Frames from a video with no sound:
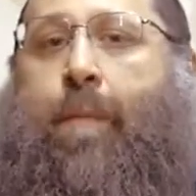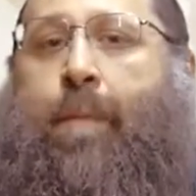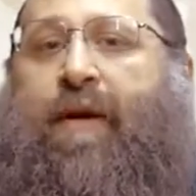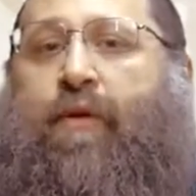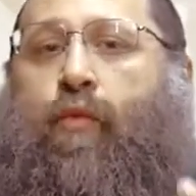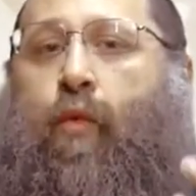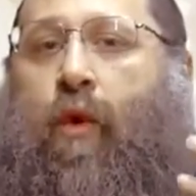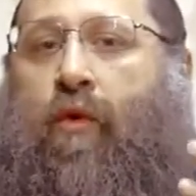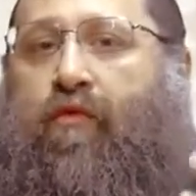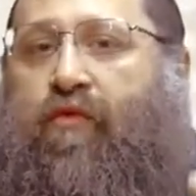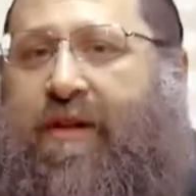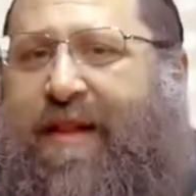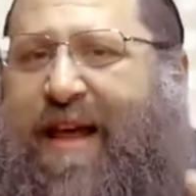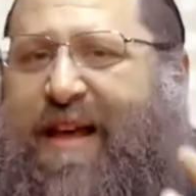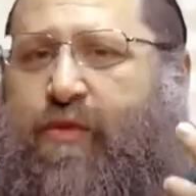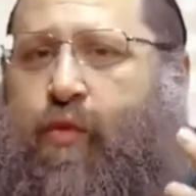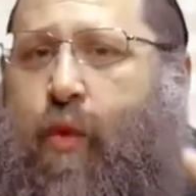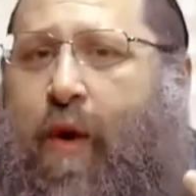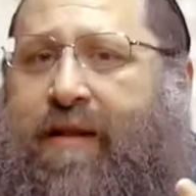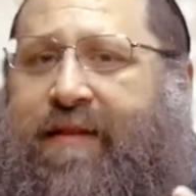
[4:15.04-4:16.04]
But
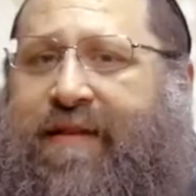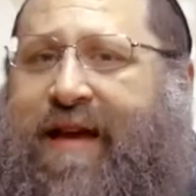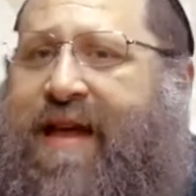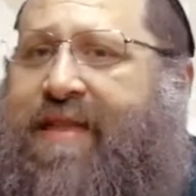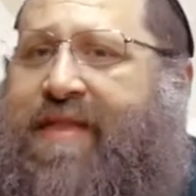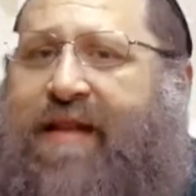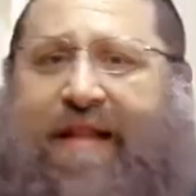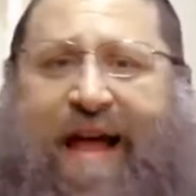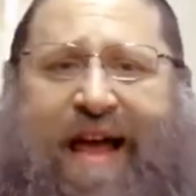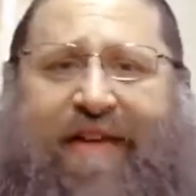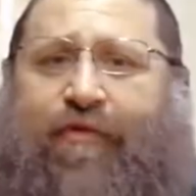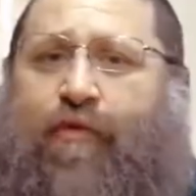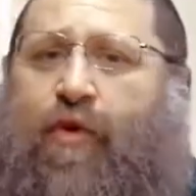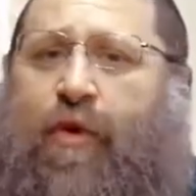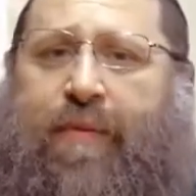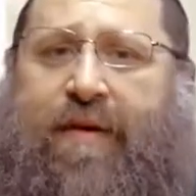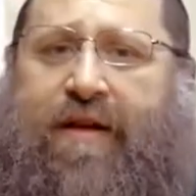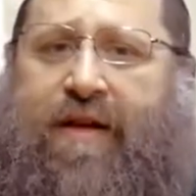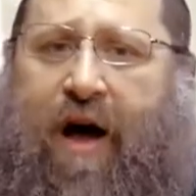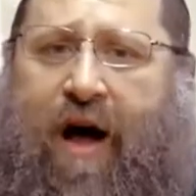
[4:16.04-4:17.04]
realize one day the life
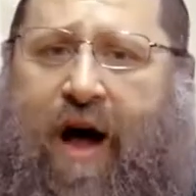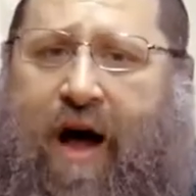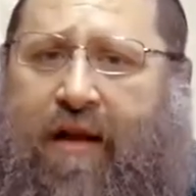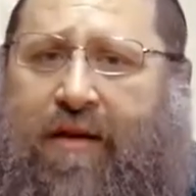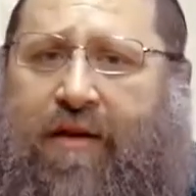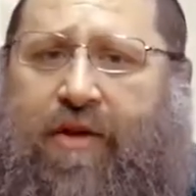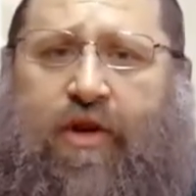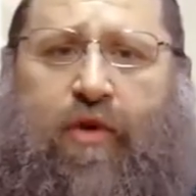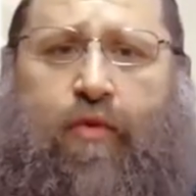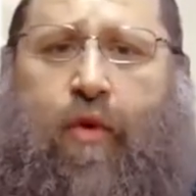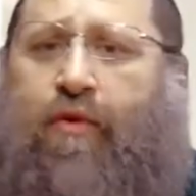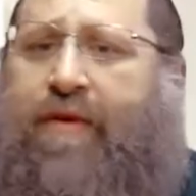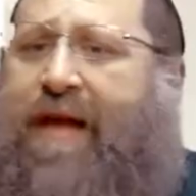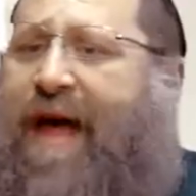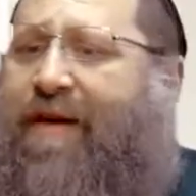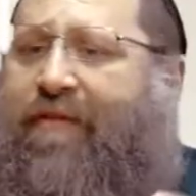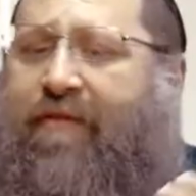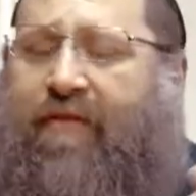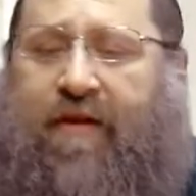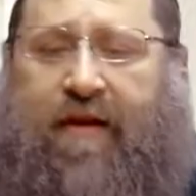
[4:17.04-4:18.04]
will be gone. You won't
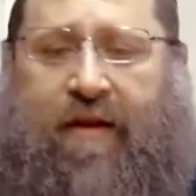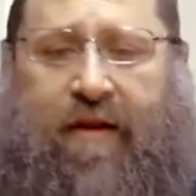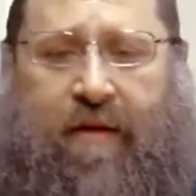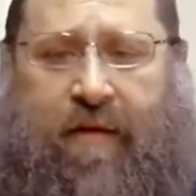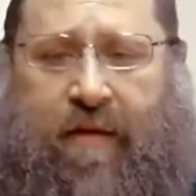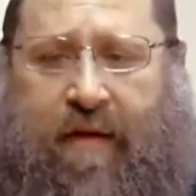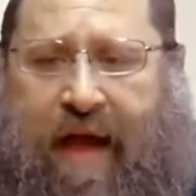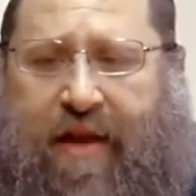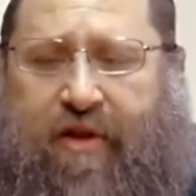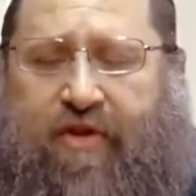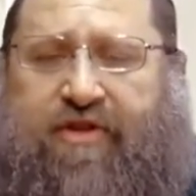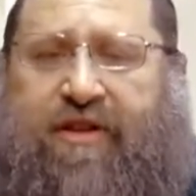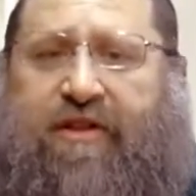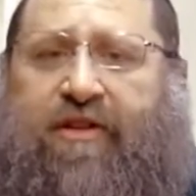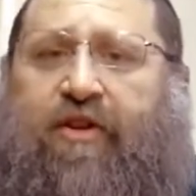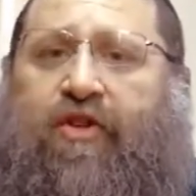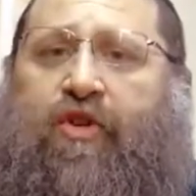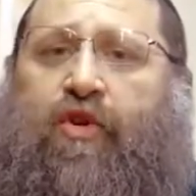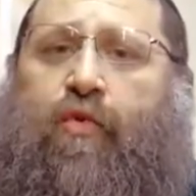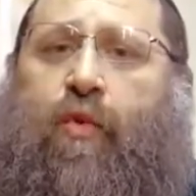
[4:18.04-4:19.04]
have the energy
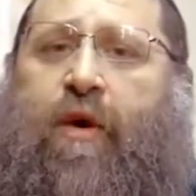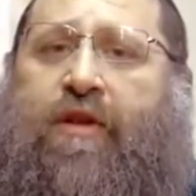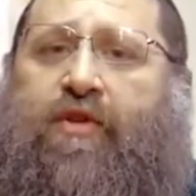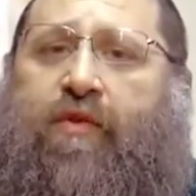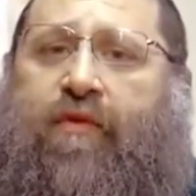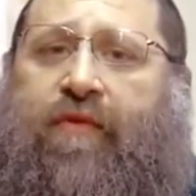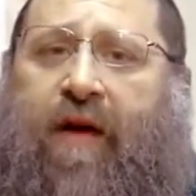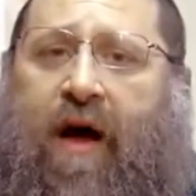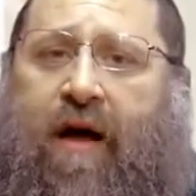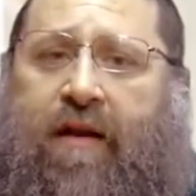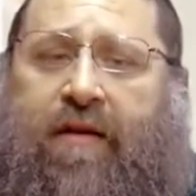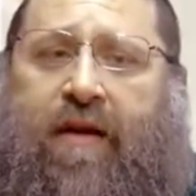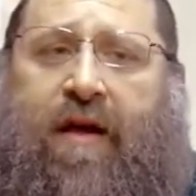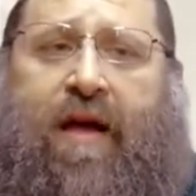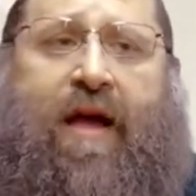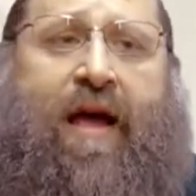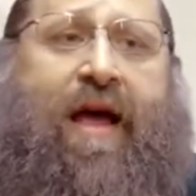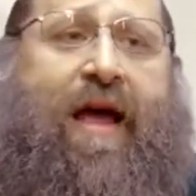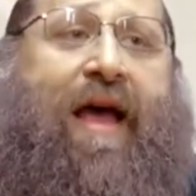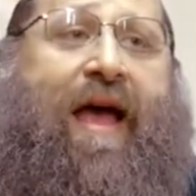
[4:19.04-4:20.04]
to do what you've done,
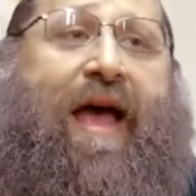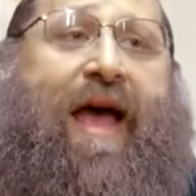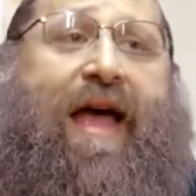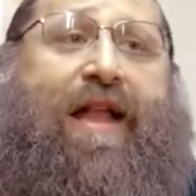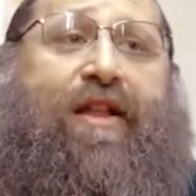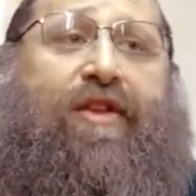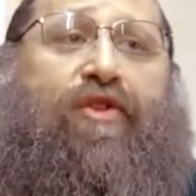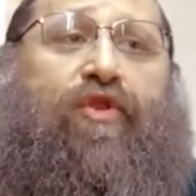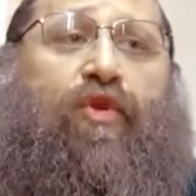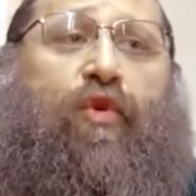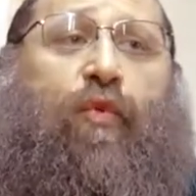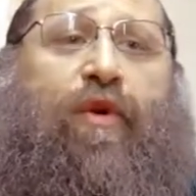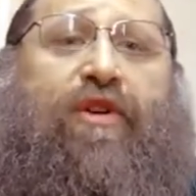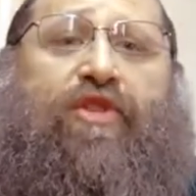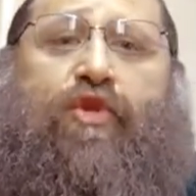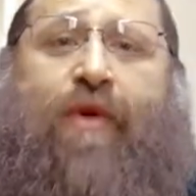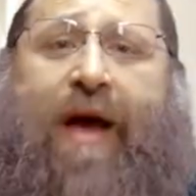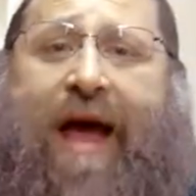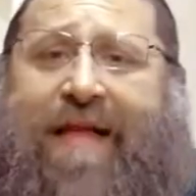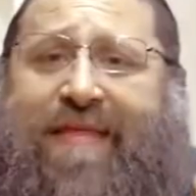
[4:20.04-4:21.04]
and you'll
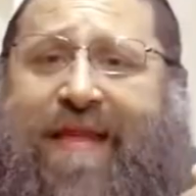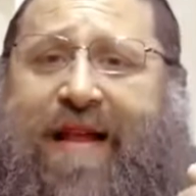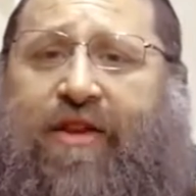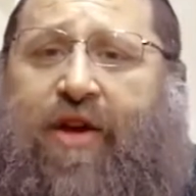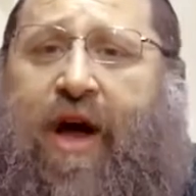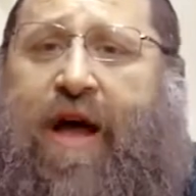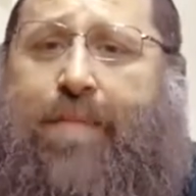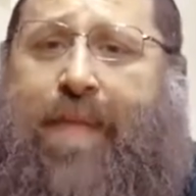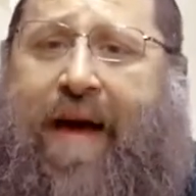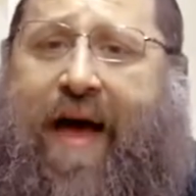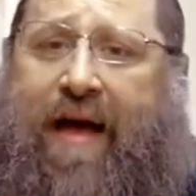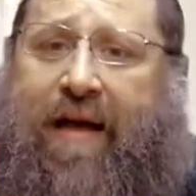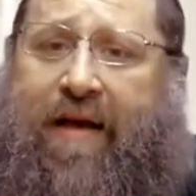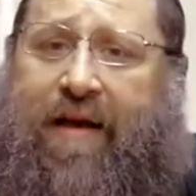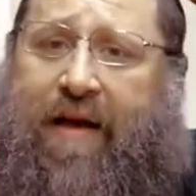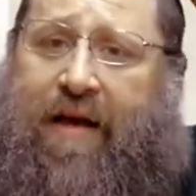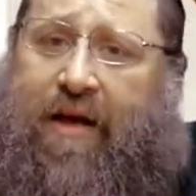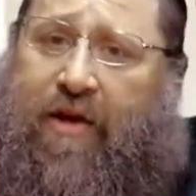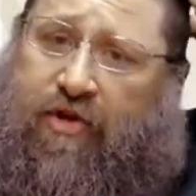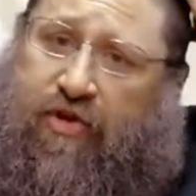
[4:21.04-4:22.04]
wish you had that time
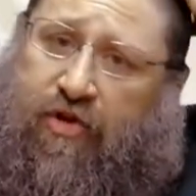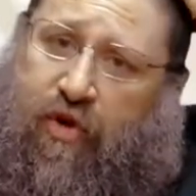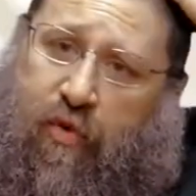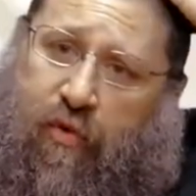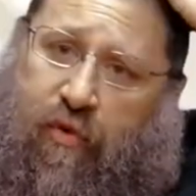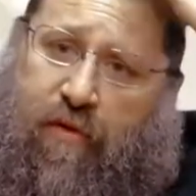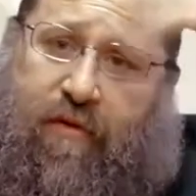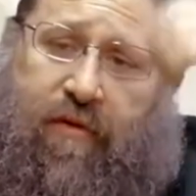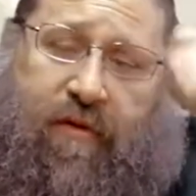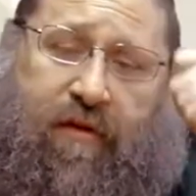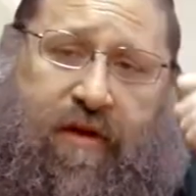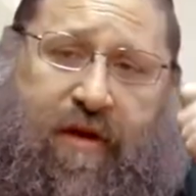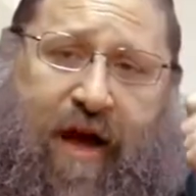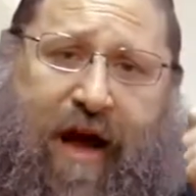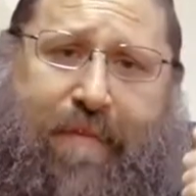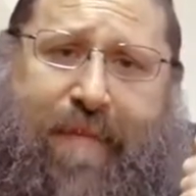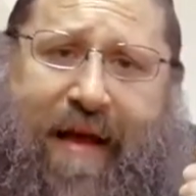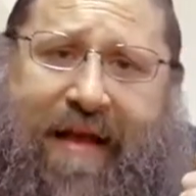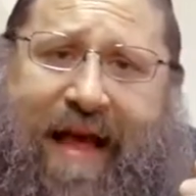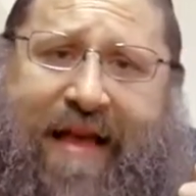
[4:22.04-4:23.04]
back. So the
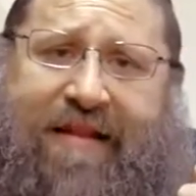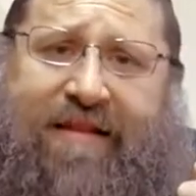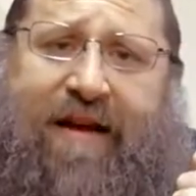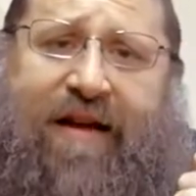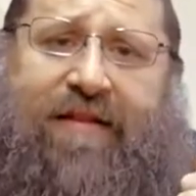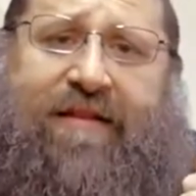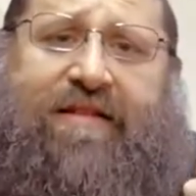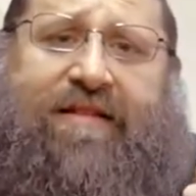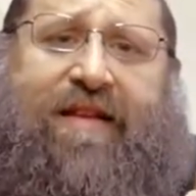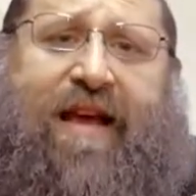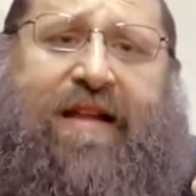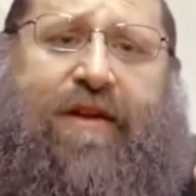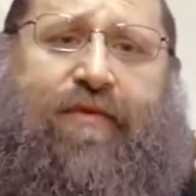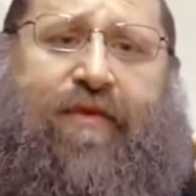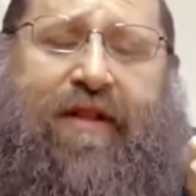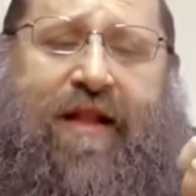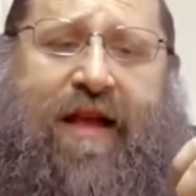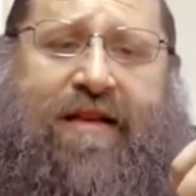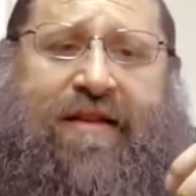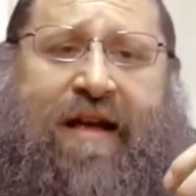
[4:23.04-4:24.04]
young man has to understand and
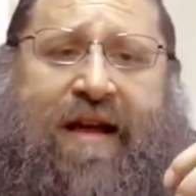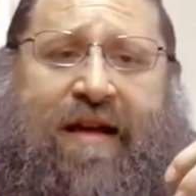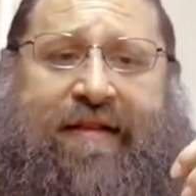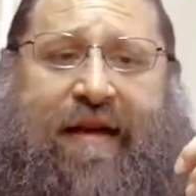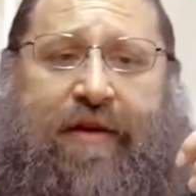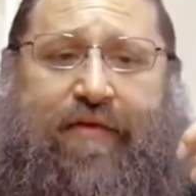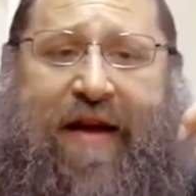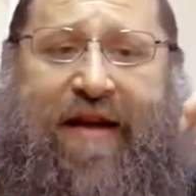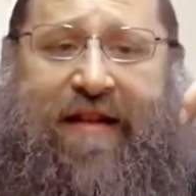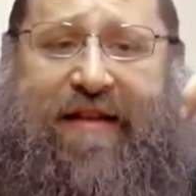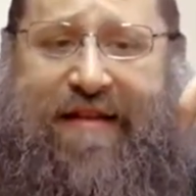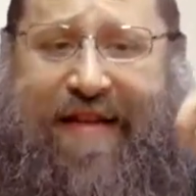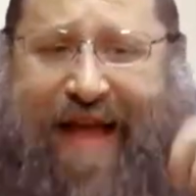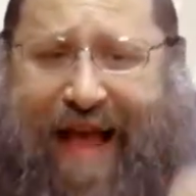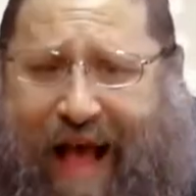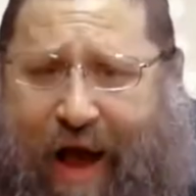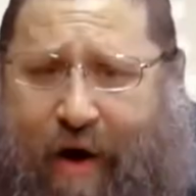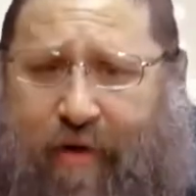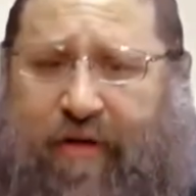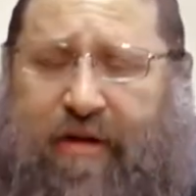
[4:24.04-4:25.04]
realize that right
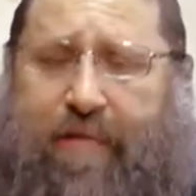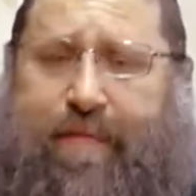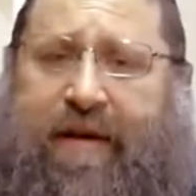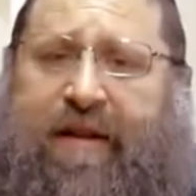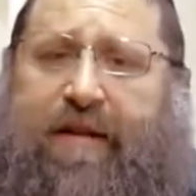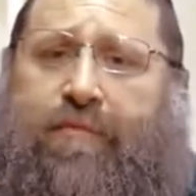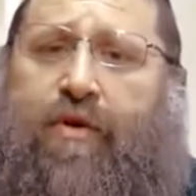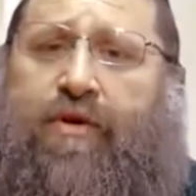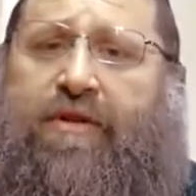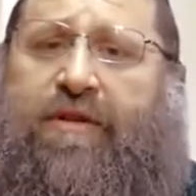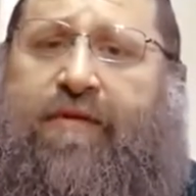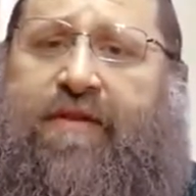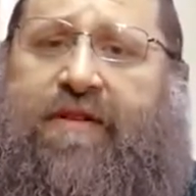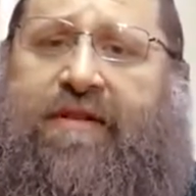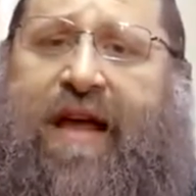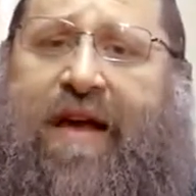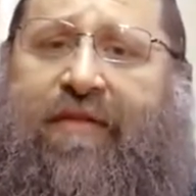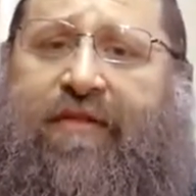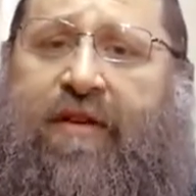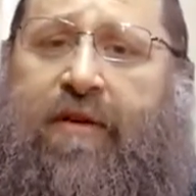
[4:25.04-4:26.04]
now to make the most of his
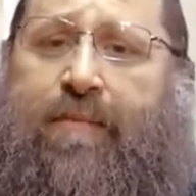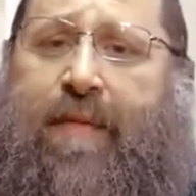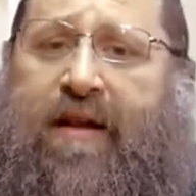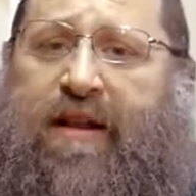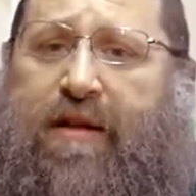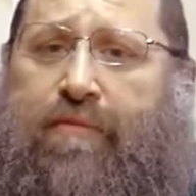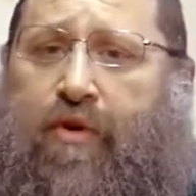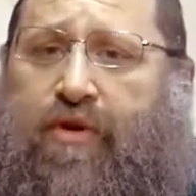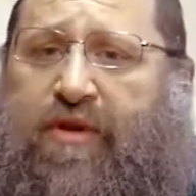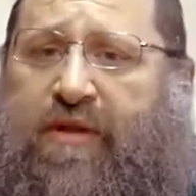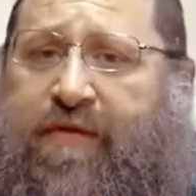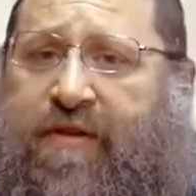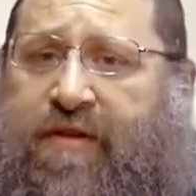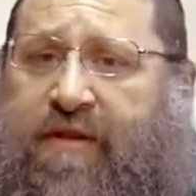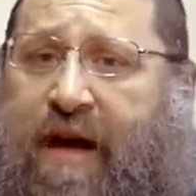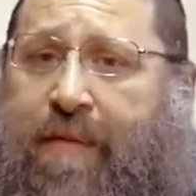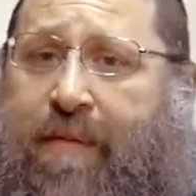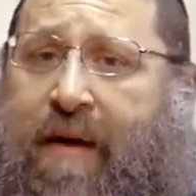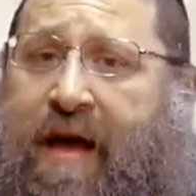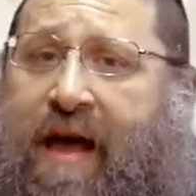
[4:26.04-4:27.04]
life, to make the most of his
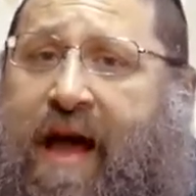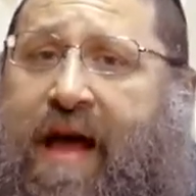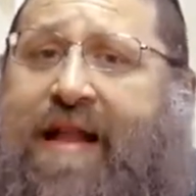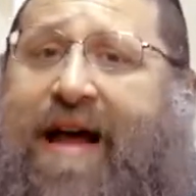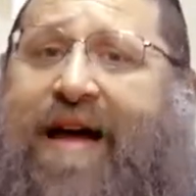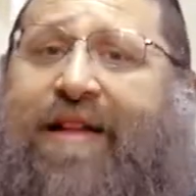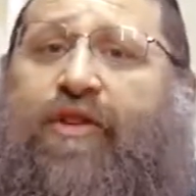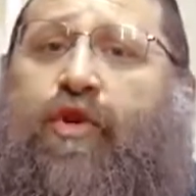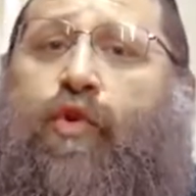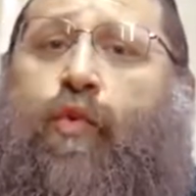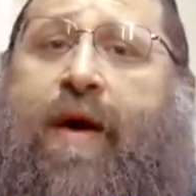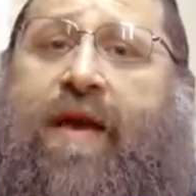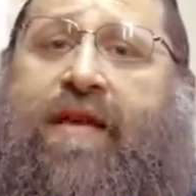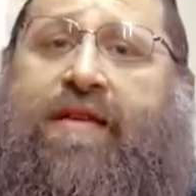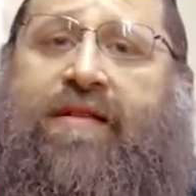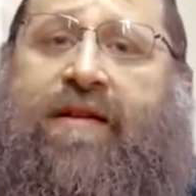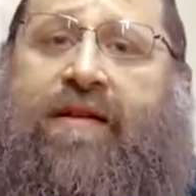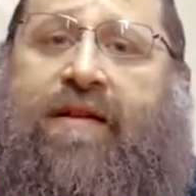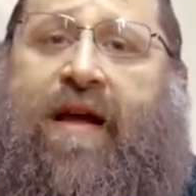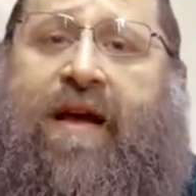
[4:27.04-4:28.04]
time, and not to
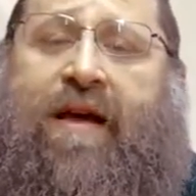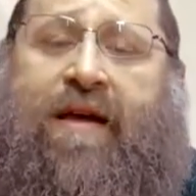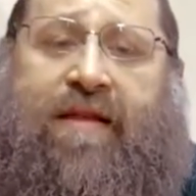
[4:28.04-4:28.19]
waste it.